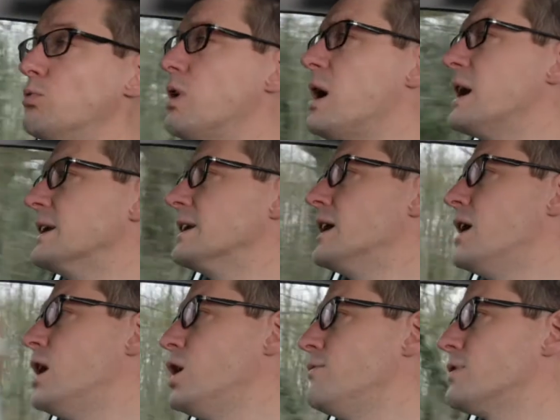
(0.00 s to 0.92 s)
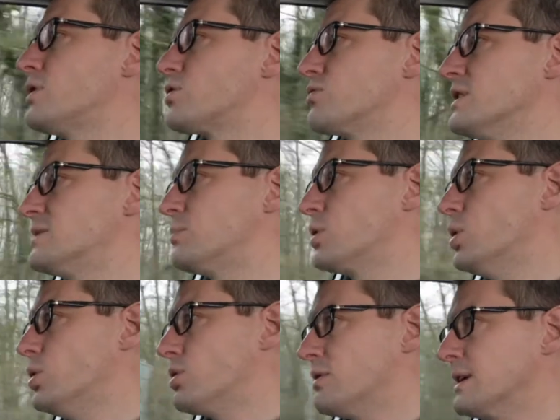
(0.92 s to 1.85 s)
ride over crisp
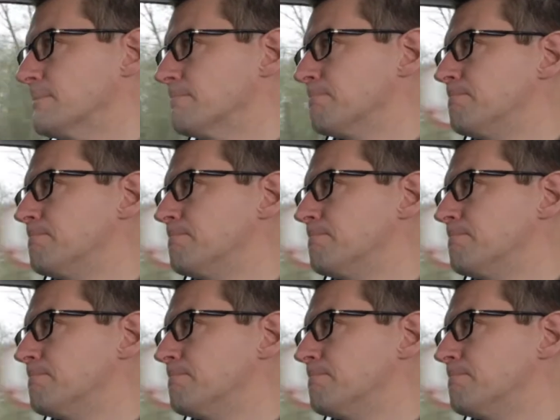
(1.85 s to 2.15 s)
cornering.